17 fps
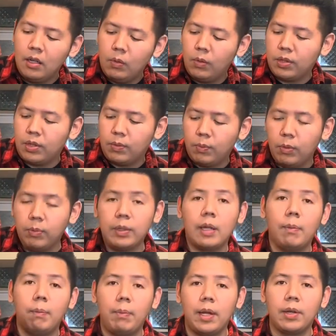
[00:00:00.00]
which will be
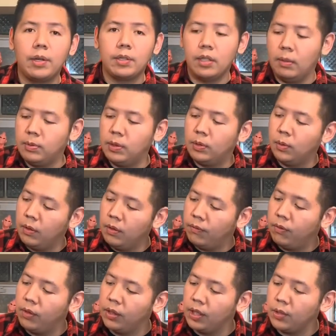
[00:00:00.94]
a better substitute
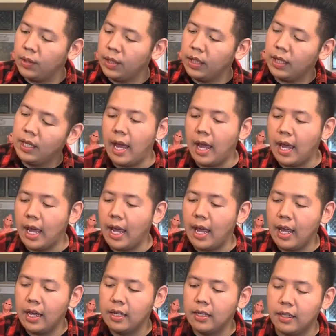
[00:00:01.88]
for the drink,
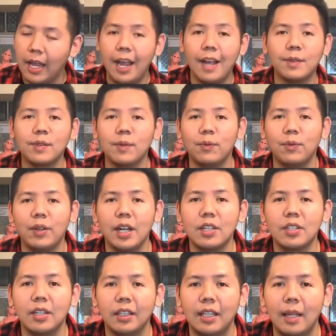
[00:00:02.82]
and some
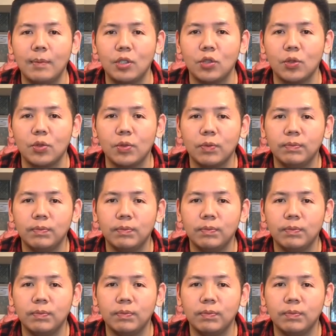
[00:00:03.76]
fresh lemon juice.